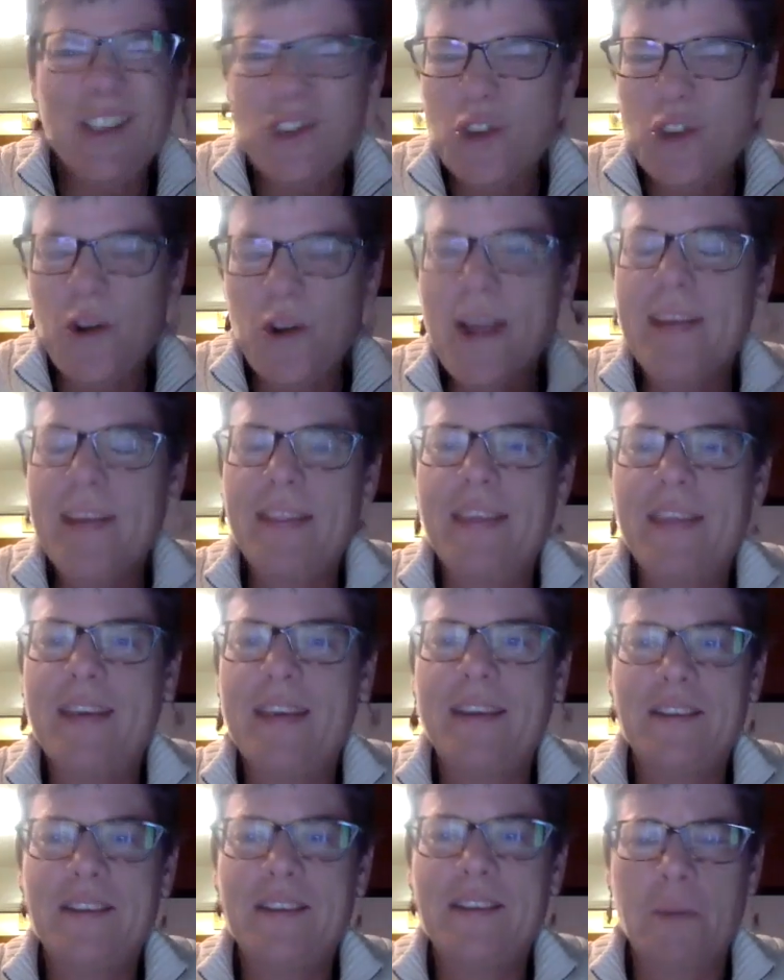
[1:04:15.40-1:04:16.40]
trite
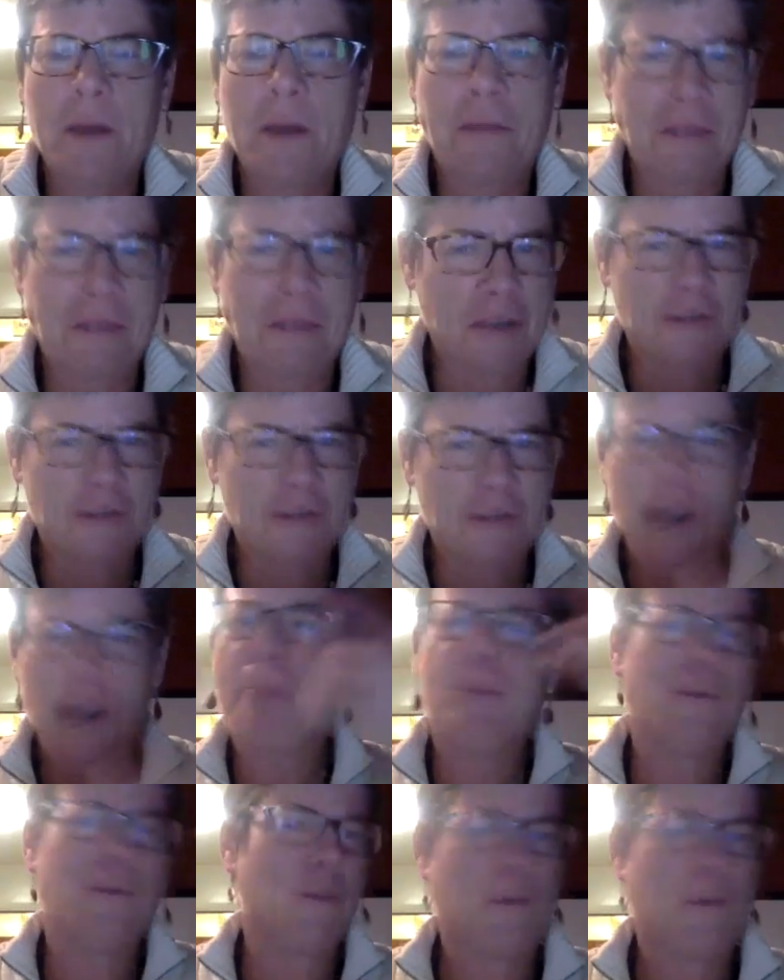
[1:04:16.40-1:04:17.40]
things about things
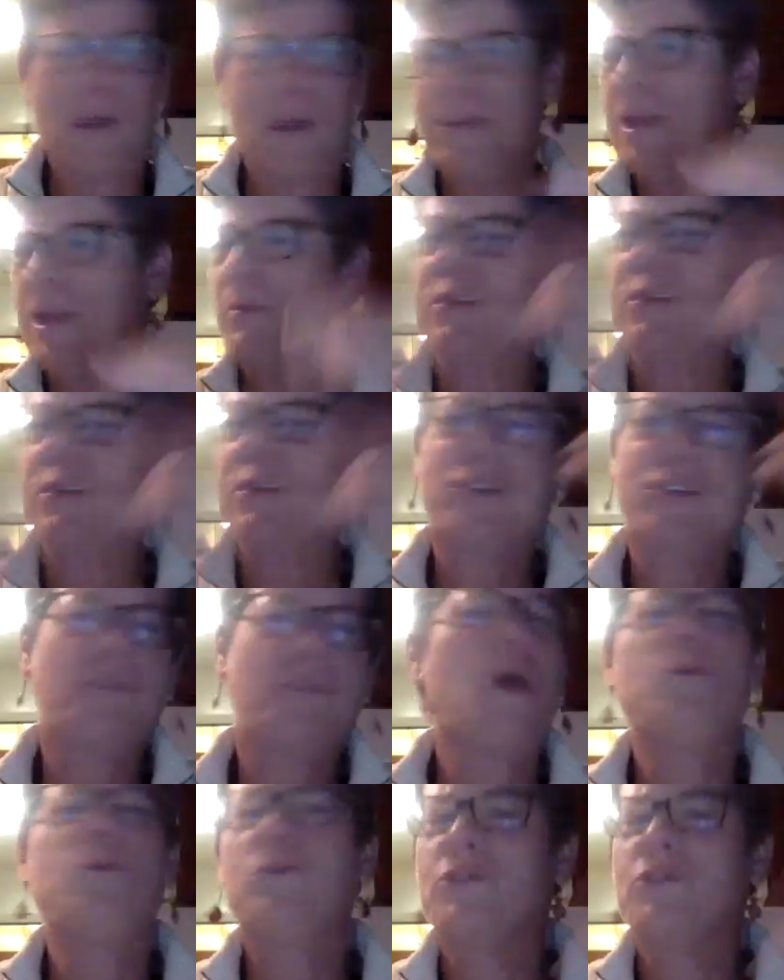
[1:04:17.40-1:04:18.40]
happen the way they were
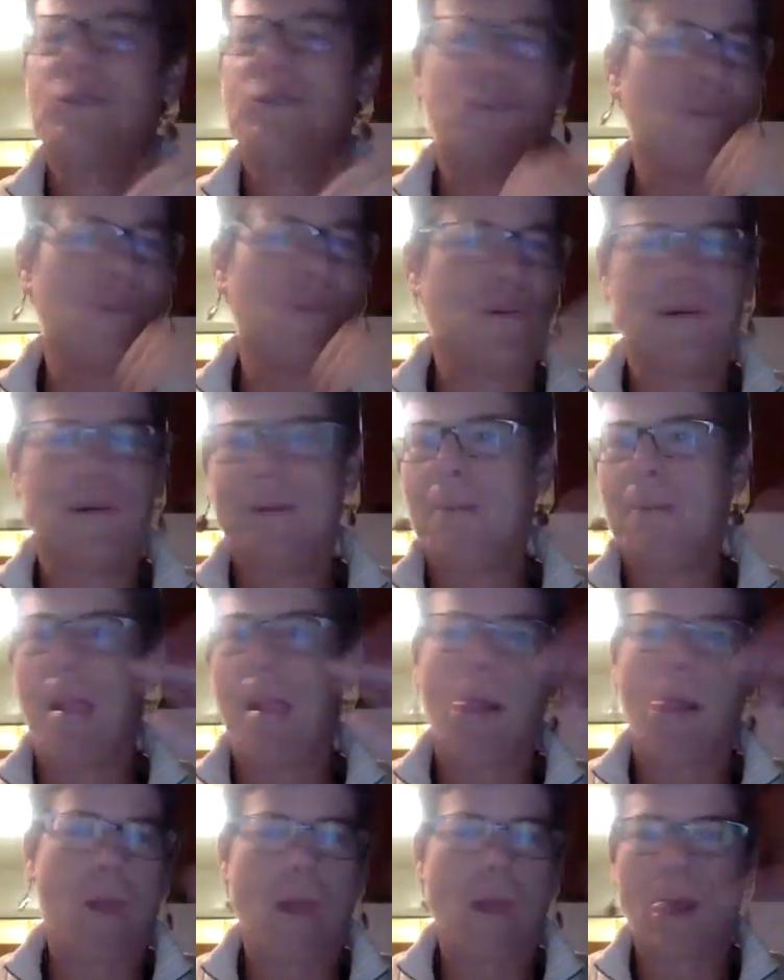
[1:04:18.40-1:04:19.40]
supposed to and
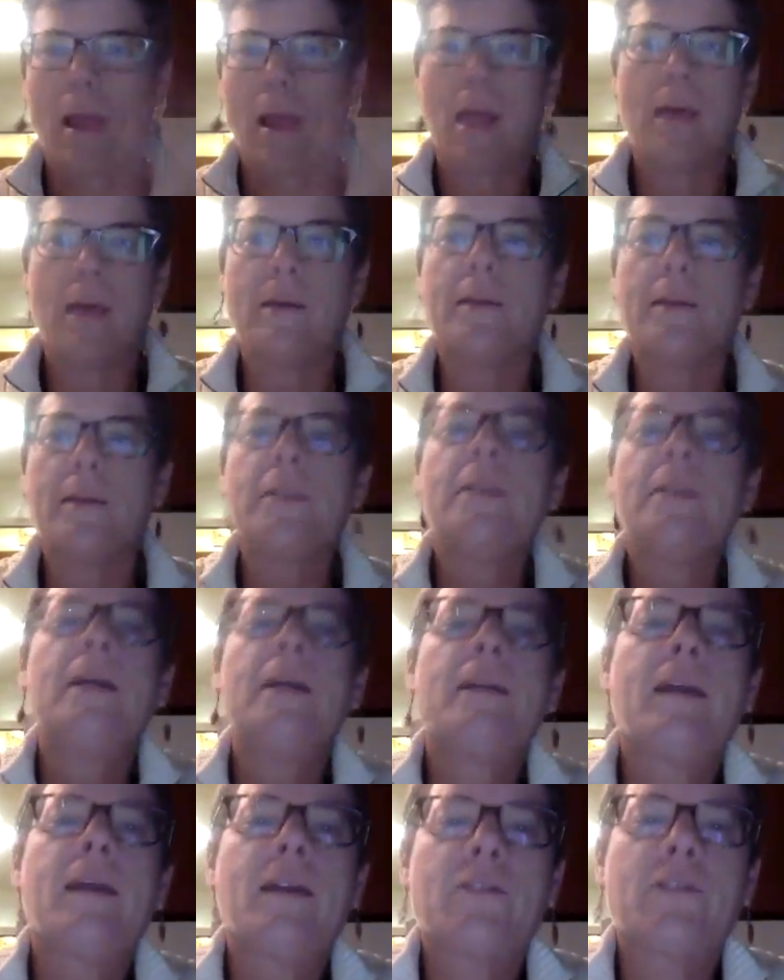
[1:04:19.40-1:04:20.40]

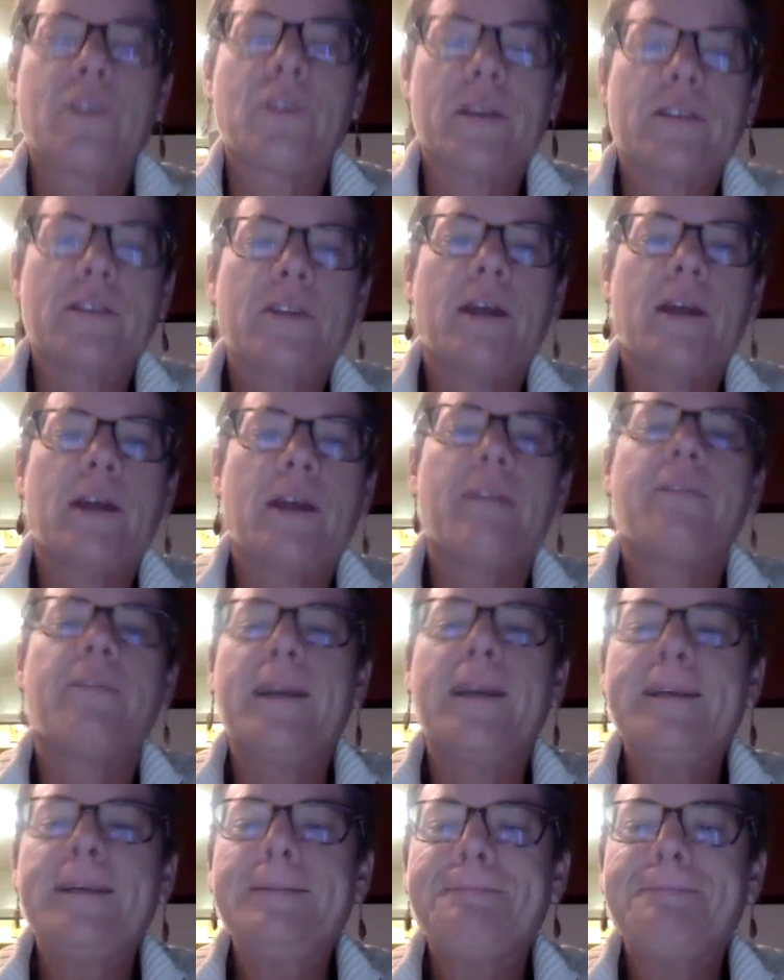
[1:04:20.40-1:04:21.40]
that sort of stuff,
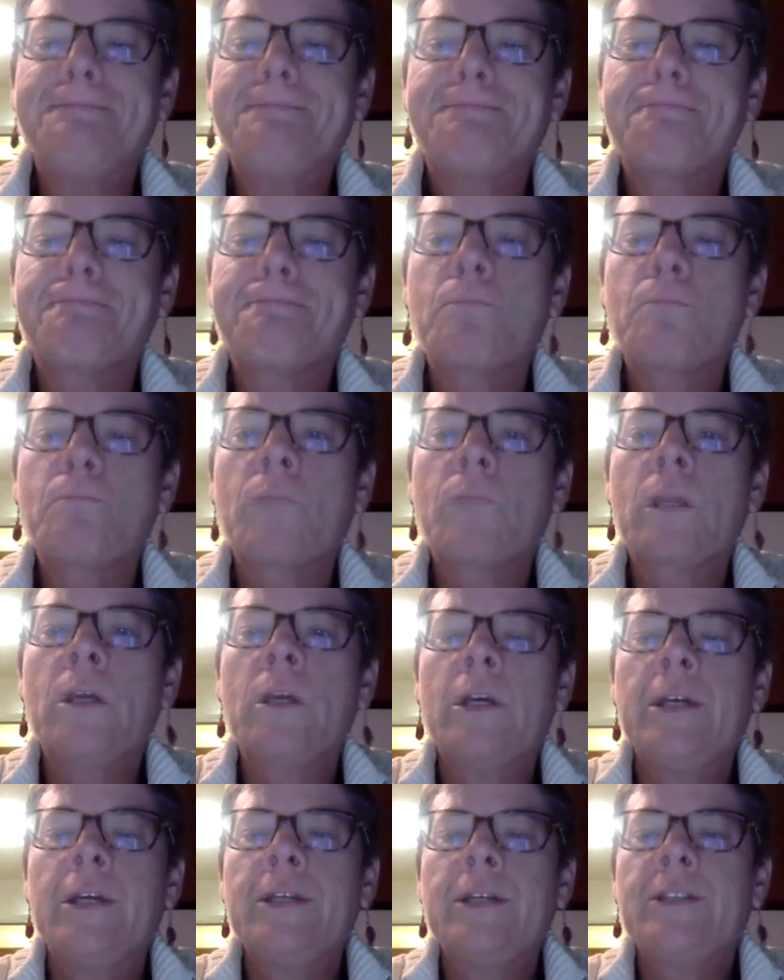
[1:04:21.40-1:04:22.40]
right?
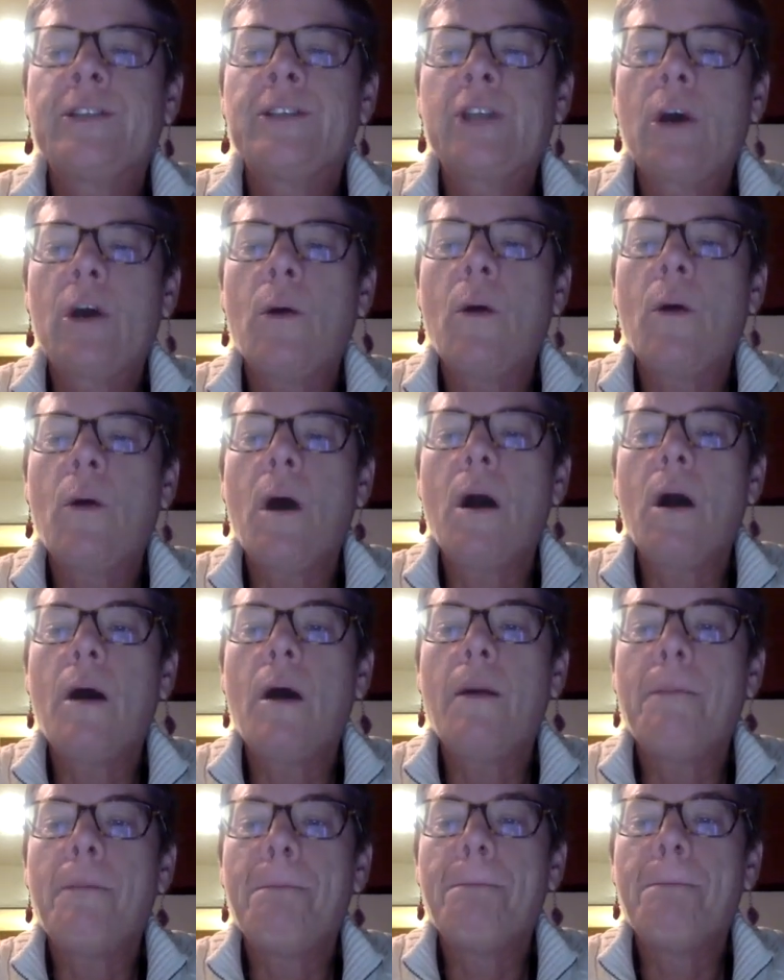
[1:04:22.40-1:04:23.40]
So
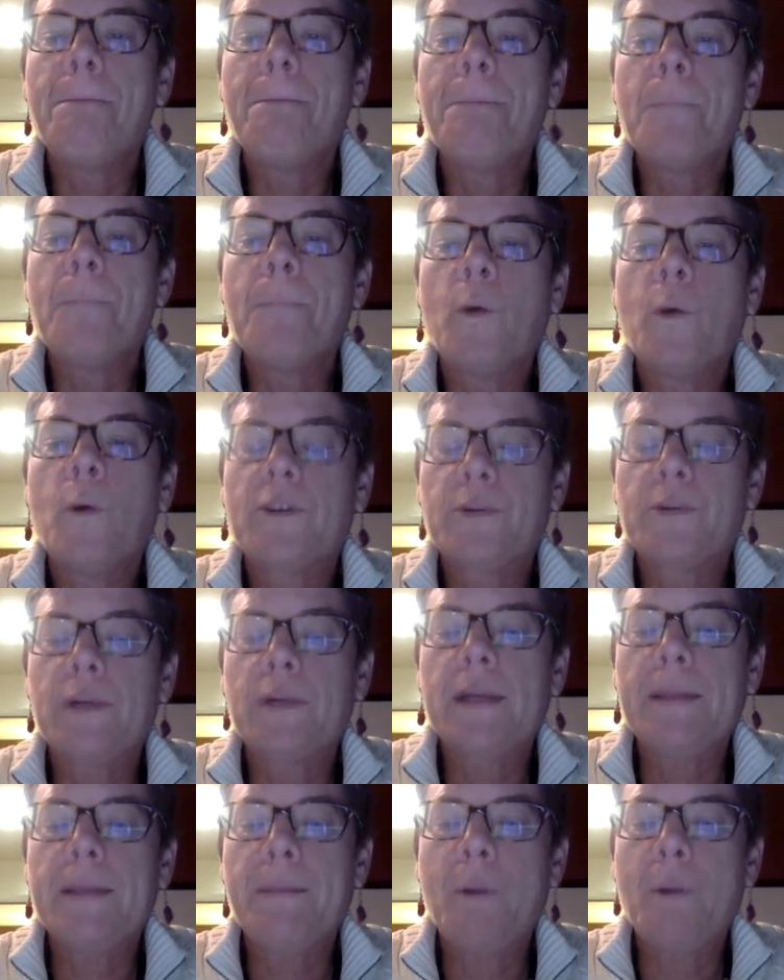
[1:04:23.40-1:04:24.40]
what's
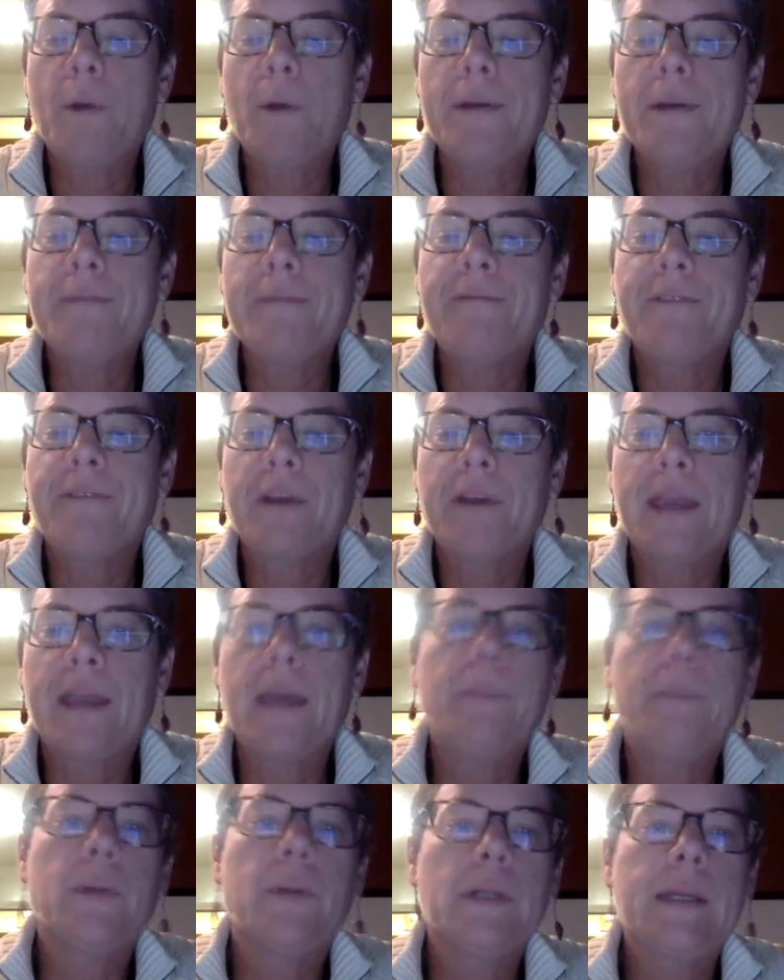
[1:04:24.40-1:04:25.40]
really important for
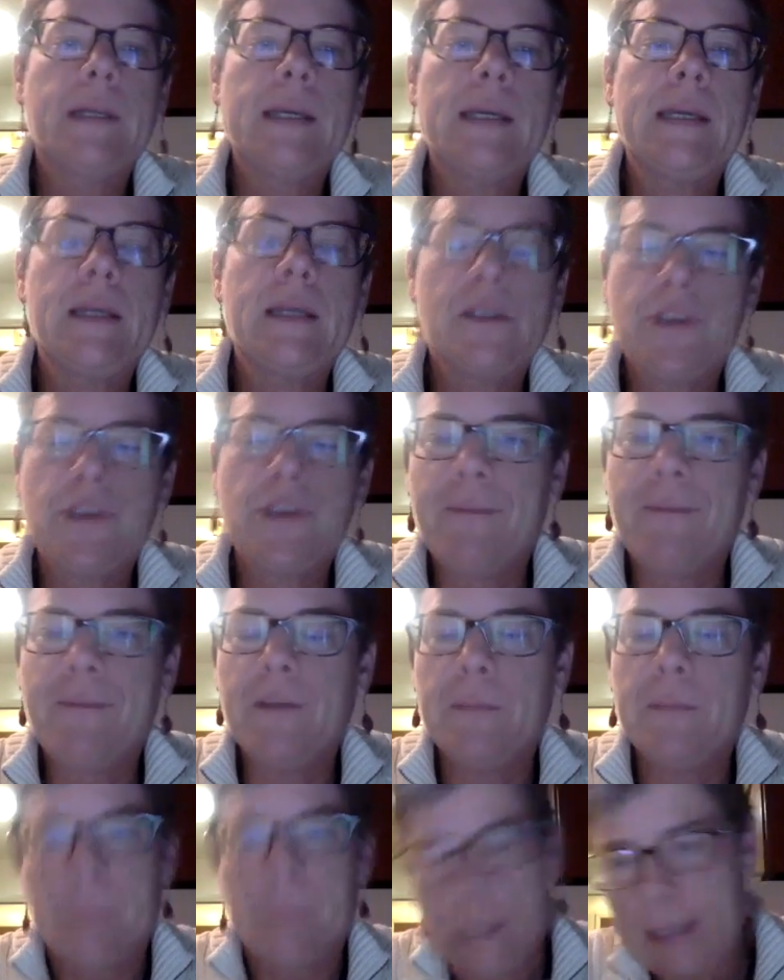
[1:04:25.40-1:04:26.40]
Kimberly and Jeff
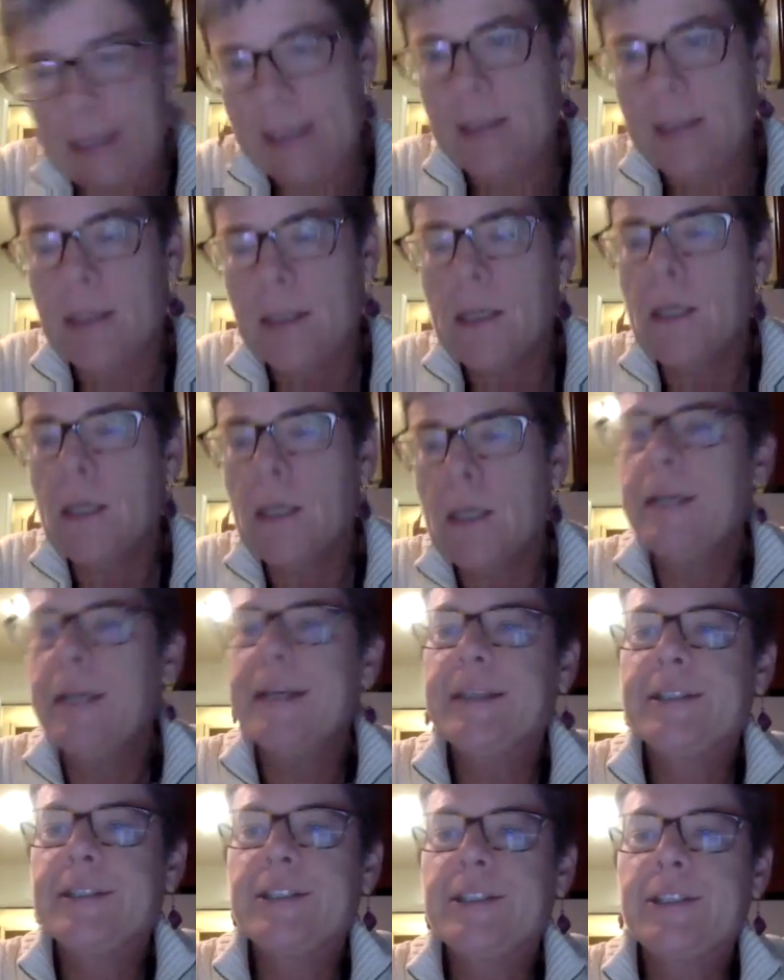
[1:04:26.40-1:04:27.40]
and me
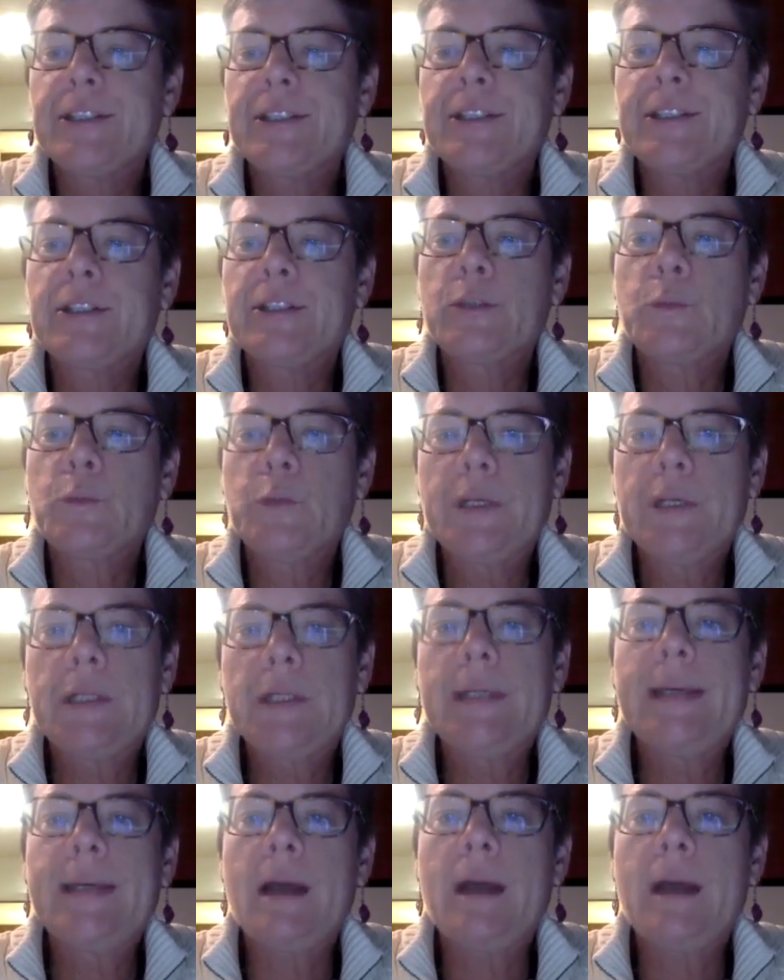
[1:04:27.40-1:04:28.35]
is just to really